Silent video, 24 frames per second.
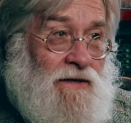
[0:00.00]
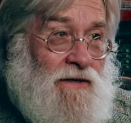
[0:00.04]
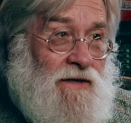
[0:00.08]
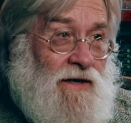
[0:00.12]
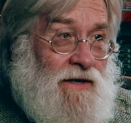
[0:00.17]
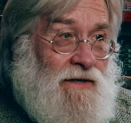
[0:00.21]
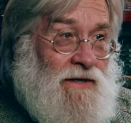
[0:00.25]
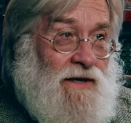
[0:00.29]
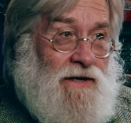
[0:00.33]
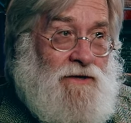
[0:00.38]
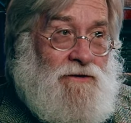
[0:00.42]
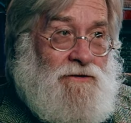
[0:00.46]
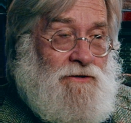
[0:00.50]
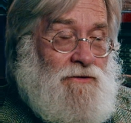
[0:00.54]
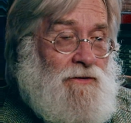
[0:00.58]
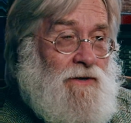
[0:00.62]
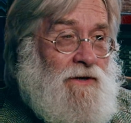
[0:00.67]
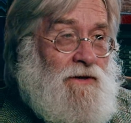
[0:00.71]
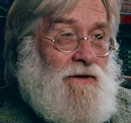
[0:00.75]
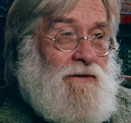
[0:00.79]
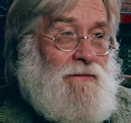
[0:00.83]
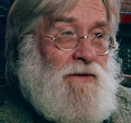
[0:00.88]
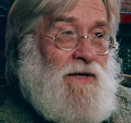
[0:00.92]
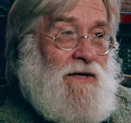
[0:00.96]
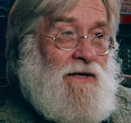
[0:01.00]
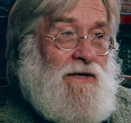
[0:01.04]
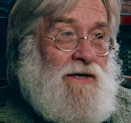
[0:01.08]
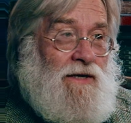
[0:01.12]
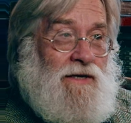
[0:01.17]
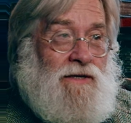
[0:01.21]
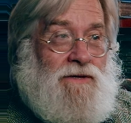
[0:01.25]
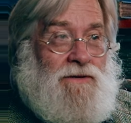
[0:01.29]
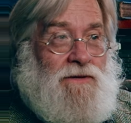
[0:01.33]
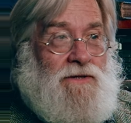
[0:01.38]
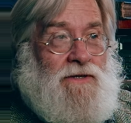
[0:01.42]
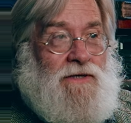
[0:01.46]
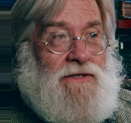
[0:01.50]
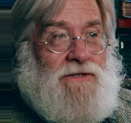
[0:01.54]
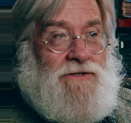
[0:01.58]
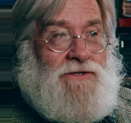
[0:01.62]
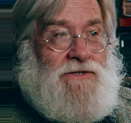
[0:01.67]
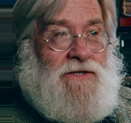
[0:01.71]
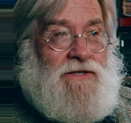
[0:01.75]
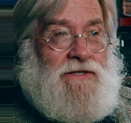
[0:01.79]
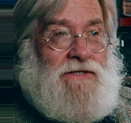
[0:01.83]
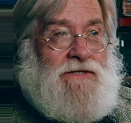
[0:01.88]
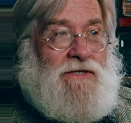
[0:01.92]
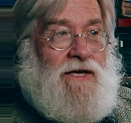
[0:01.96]
and I don't know anything about anything else
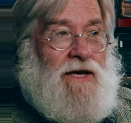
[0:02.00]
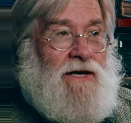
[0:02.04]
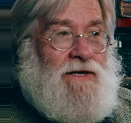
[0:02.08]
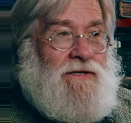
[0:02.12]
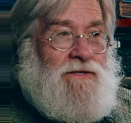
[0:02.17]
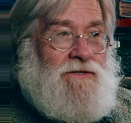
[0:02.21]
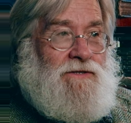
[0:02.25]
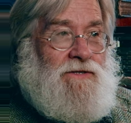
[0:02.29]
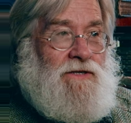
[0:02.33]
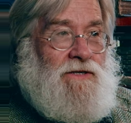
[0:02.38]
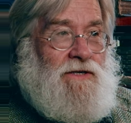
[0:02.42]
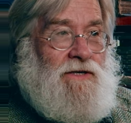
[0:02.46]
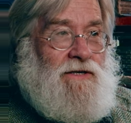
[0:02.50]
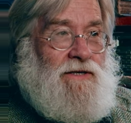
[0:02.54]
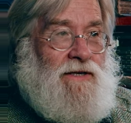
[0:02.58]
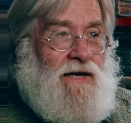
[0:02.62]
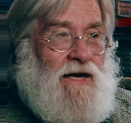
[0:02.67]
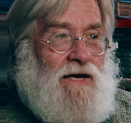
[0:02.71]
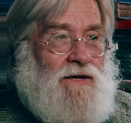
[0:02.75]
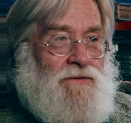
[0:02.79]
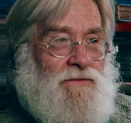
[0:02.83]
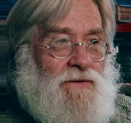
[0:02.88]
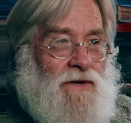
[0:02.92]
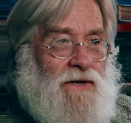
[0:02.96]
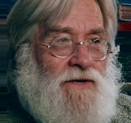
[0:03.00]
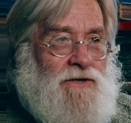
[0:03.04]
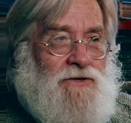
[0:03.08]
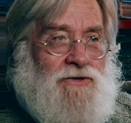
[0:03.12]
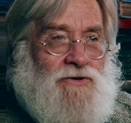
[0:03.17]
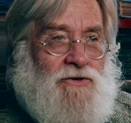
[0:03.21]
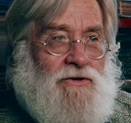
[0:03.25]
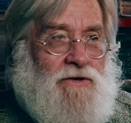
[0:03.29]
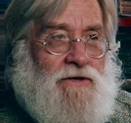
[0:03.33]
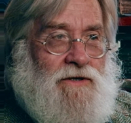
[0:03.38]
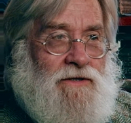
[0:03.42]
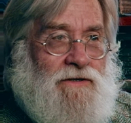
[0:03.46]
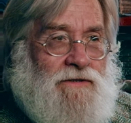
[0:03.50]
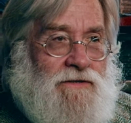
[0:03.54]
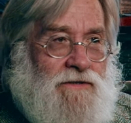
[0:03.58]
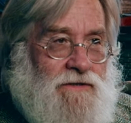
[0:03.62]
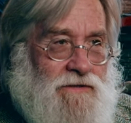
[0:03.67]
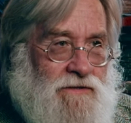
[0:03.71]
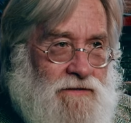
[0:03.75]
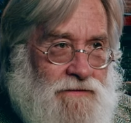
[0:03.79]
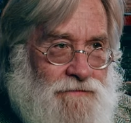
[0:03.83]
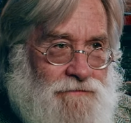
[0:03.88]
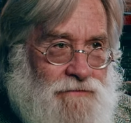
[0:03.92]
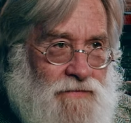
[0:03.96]
these guys did.
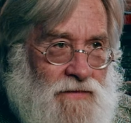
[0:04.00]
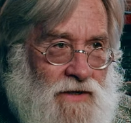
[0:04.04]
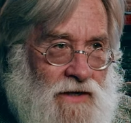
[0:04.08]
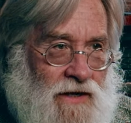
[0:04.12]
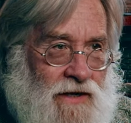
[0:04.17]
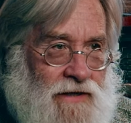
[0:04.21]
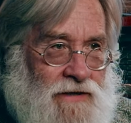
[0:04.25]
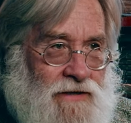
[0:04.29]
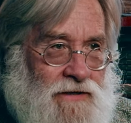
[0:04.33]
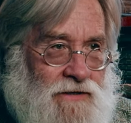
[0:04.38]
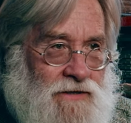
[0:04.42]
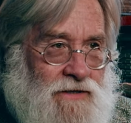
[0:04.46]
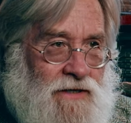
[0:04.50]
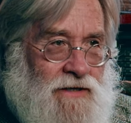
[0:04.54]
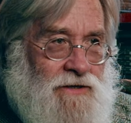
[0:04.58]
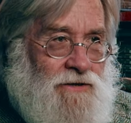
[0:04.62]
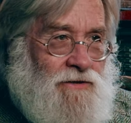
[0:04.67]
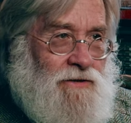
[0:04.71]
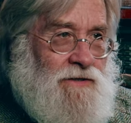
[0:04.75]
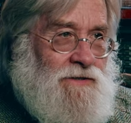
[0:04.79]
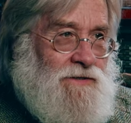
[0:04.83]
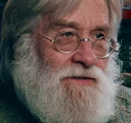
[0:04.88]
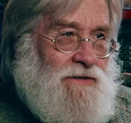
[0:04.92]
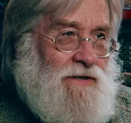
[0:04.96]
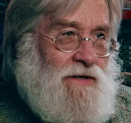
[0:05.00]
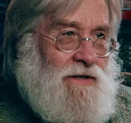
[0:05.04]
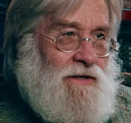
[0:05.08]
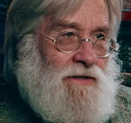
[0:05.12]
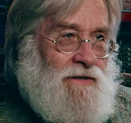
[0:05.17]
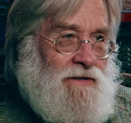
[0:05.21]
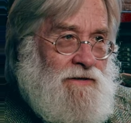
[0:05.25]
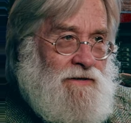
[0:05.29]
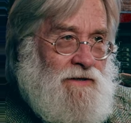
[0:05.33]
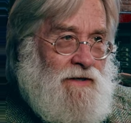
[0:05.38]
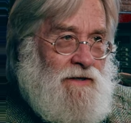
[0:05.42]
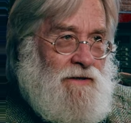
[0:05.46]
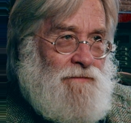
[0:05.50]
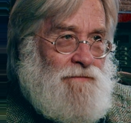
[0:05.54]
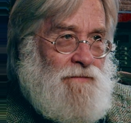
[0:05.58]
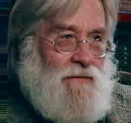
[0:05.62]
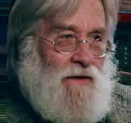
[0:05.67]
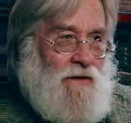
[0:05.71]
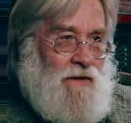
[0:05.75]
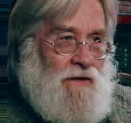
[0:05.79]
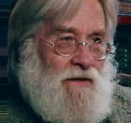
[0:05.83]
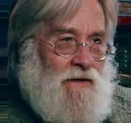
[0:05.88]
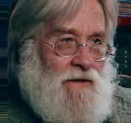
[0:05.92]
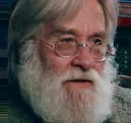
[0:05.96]
Athenodorus, Hagisandorus, and uh,
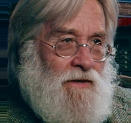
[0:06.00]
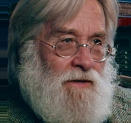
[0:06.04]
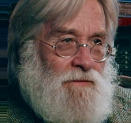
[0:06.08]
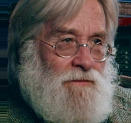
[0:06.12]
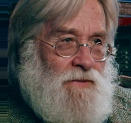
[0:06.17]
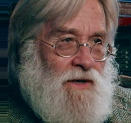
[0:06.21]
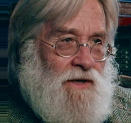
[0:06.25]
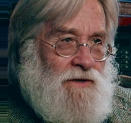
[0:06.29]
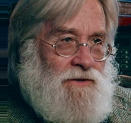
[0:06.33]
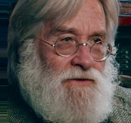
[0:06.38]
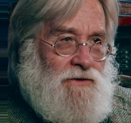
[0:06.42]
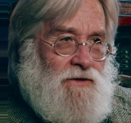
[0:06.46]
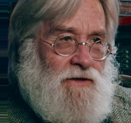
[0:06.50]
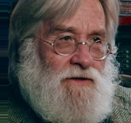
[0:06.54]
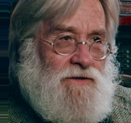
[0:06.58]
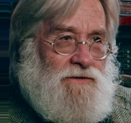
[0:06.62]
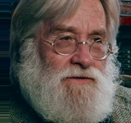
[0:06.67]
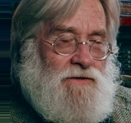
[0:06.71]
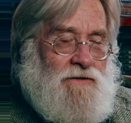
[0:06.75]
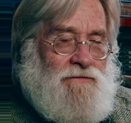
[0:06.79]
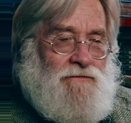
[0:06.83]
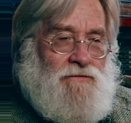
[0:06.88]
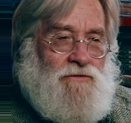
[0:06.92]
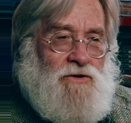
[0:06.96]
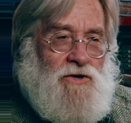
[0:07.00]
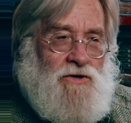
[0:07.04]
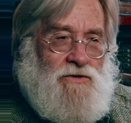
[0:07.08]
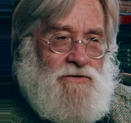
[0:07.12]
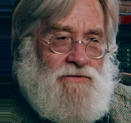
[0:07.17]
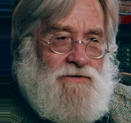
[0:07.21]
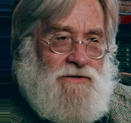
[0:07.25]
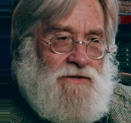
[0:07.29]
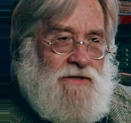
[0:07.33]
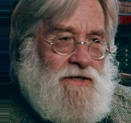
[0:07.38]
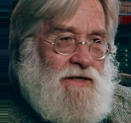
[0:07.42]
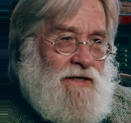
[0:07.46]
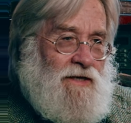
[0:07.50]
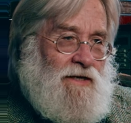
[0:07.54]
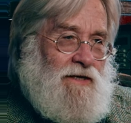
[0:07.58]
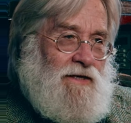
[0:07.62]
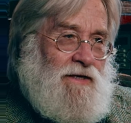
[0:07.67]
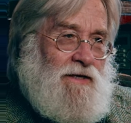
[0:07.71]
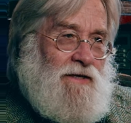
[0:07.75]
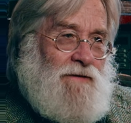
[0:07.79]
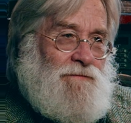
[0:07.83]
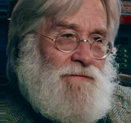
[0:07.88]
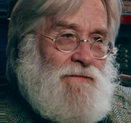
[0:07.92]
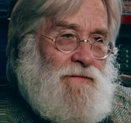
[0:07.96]
Polydorus of Rhodes.
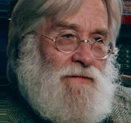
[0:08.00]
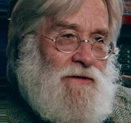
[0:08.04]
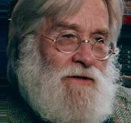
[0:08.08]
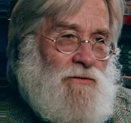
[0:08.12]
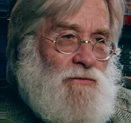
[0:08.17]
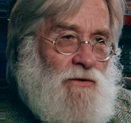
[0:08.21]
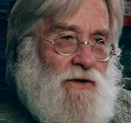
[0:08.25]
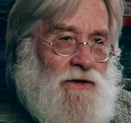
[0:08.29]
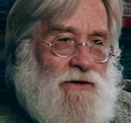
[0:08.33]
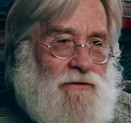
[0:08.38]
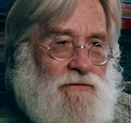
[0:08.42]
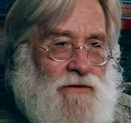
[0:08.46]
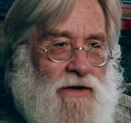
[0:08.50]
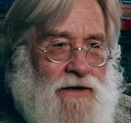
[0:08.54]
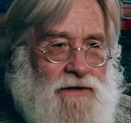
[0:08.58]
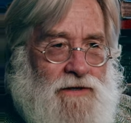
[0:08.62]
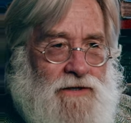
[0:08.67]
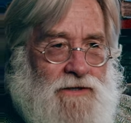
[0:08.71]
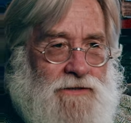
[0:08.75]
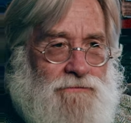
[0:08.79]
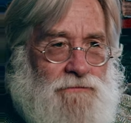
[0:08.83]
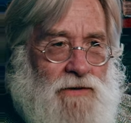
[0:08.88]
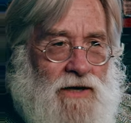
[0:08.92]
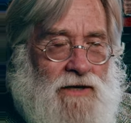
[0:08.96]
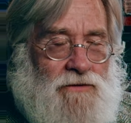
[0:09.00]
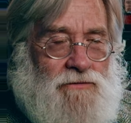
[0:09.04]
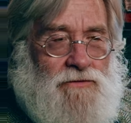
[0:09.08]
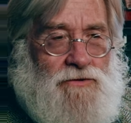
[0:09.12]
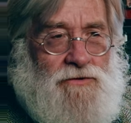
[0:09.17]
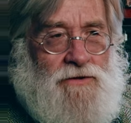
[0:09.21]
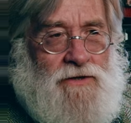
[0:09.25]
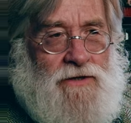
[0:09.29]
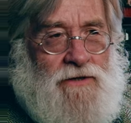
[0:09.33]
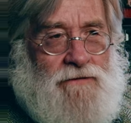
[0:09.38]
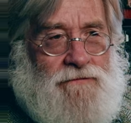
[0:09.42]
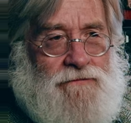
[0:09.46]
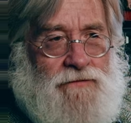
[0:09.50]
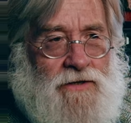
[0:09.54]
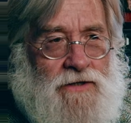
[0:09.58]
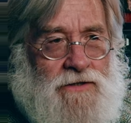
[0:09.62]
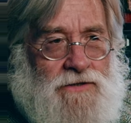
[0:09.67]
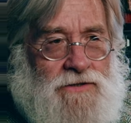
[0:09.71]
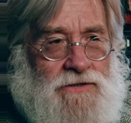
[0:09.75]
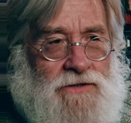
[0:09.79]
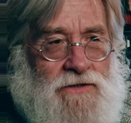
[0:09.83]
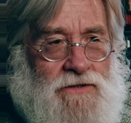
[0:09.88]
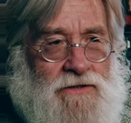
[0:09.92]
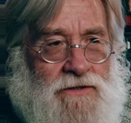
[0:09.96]
The one on the right is Bartholdi, a
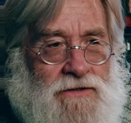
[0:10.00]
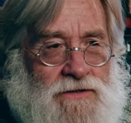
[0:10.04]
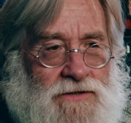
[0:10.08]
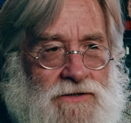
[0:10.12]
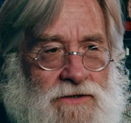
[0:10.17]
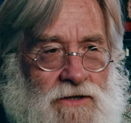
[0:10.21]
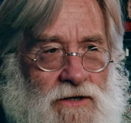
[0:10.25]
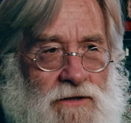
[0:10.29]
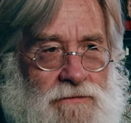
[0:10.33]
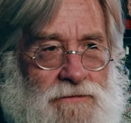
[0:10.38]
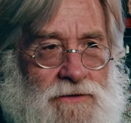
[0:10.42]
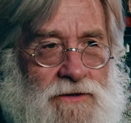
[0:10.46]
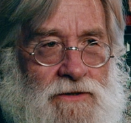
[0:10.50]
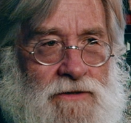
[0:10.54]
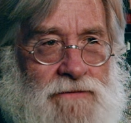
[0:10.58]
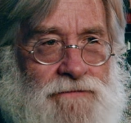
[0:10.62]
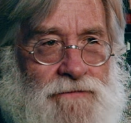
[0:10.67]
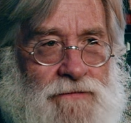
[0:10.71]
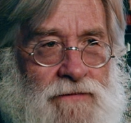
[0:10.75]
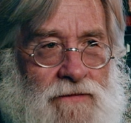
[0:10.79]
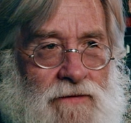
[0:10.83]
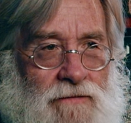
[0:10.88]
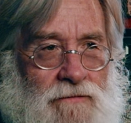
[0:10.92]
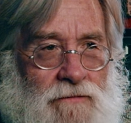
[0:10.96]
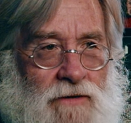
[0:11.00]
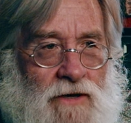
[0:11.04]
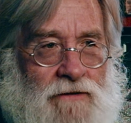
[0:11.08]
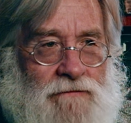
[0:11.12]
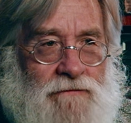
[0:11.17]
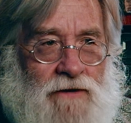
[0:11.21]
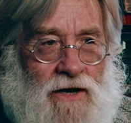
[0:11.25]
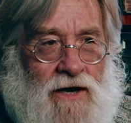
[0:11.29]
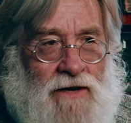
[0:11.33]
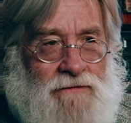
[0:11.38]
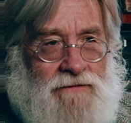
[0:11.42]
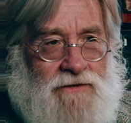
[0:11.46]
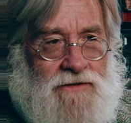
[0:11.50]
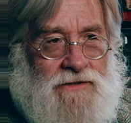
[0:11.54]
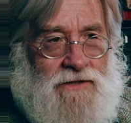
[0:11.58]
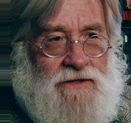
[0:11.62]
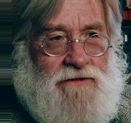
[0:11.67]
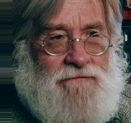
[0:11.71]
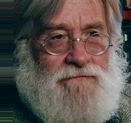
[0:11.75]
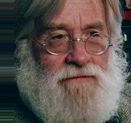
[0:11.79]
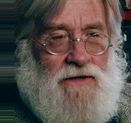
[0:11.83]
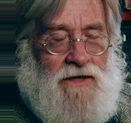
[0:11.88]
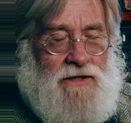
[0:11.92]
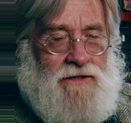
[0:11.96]
French sculptor, of, obviously
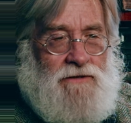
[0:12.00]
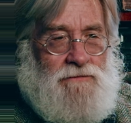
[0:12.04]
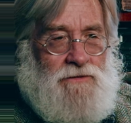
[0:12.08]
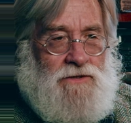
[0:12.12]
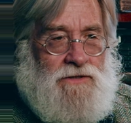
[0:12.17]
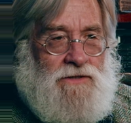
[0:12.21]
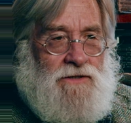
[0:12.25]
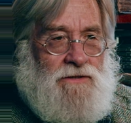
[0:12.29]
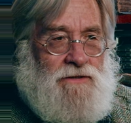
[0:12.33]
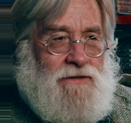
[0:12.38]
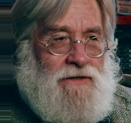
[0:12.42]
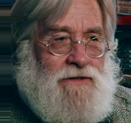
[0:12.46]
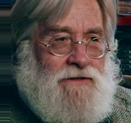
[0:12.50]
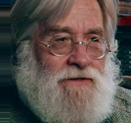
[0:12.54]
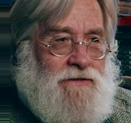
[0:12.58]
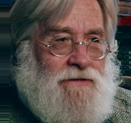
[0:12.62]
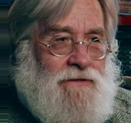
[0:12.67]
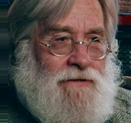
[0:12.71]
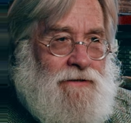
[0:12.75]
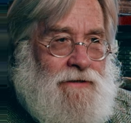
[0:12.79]
of monuments and things.